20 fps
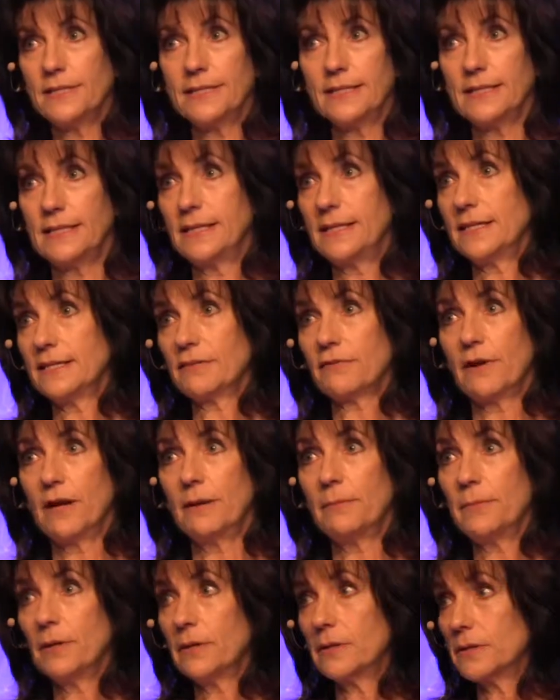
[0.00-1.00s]
see these
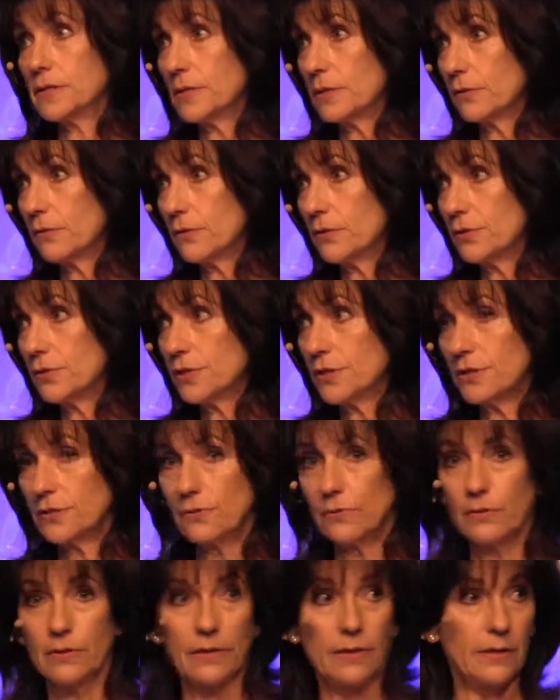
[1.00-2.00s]
cranberries in the grocery
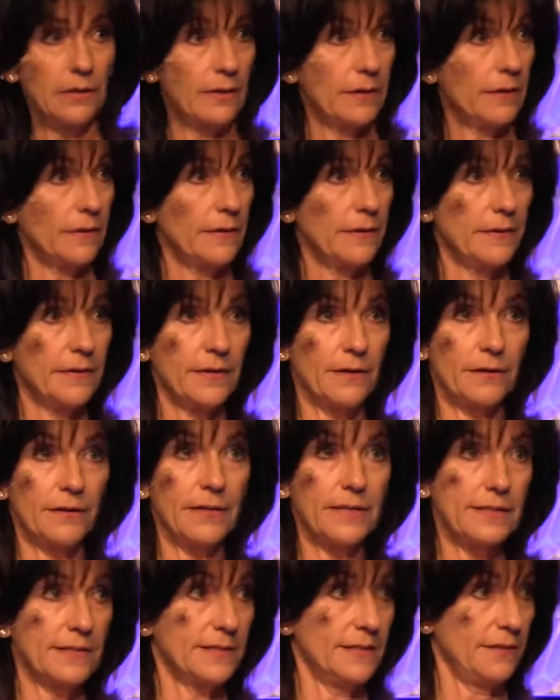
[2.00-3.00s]
store. They're
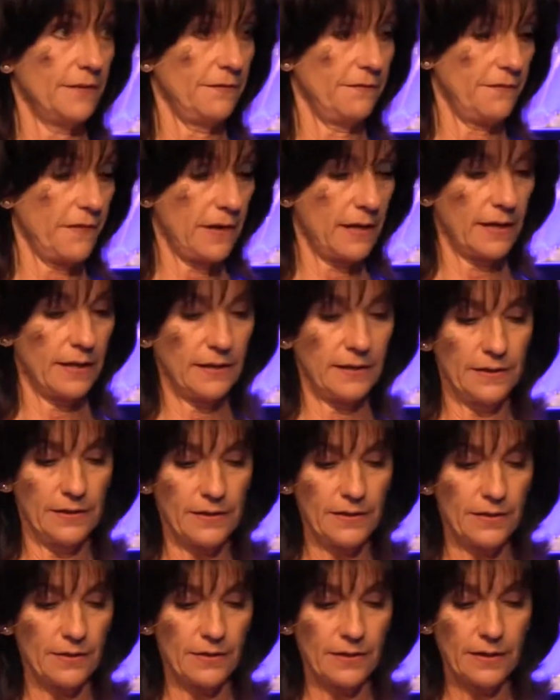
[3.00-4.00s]
easy to find.
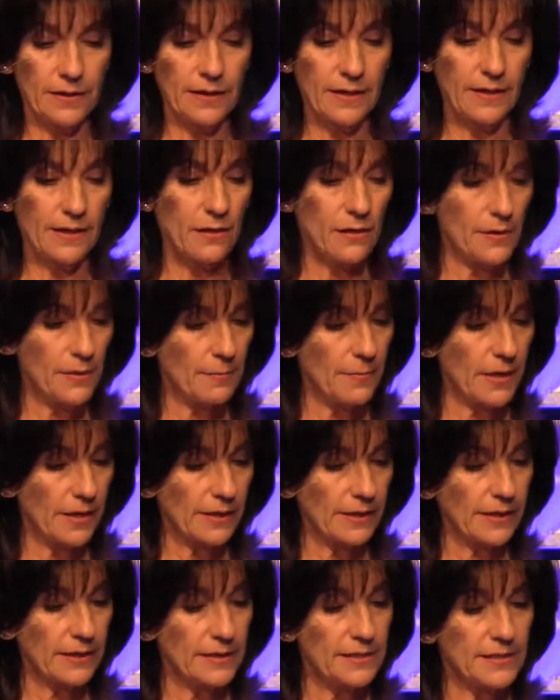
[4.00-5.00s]
They're in all the
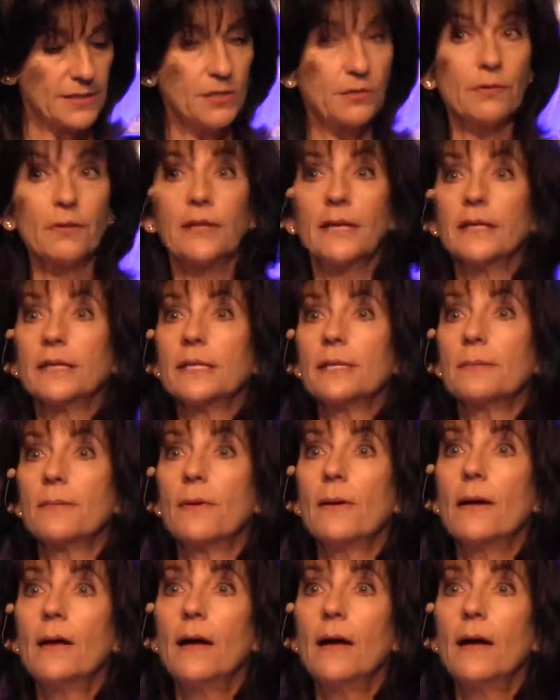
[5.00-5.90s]
markets. You can get them